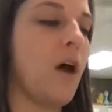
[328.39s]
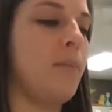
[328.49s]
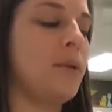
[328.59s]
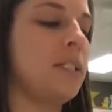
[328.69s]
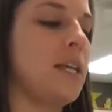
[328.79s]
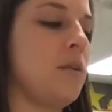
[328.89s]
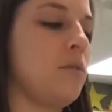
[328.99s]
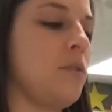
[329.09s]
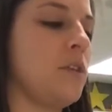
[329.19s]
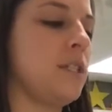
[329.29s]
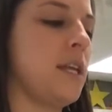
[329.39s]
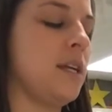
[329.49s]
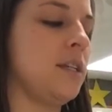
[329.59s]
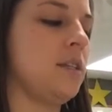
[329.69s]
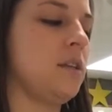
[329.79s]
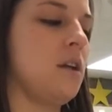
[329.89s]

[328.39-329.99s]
up and down with this hand.